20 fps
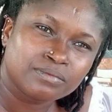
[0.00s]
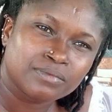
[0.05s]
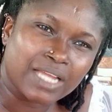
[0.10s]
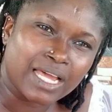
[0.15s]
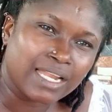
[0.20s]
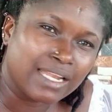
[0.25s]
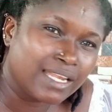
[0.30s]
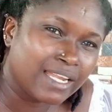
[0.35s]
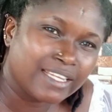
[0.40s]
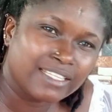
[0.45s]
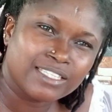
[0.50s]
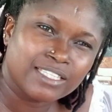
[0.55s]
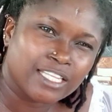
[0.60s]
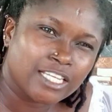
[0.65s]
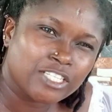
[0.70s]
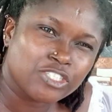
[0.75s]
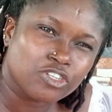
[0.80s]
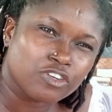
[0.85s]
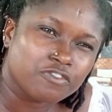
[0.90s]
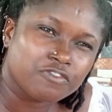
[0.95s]
and let
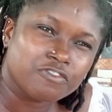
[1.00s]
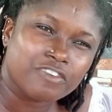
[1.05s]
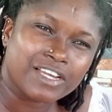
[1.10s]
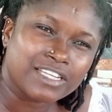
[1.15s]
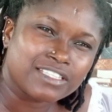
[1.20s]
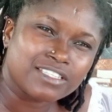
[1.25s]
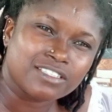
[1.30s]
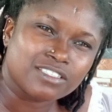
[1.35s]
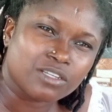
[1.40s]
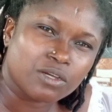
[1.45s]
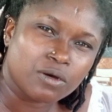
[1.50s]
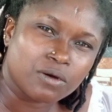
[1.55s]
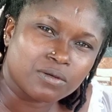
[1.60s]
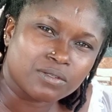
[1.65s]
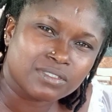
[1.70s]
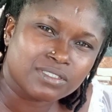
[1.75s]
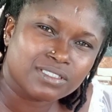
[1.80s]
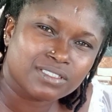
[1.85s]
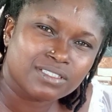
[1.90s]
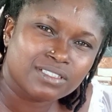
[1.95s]
nature fight its
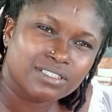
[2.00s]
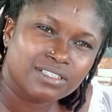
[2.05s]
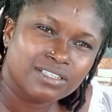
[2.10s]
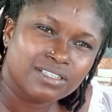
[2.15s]
cause.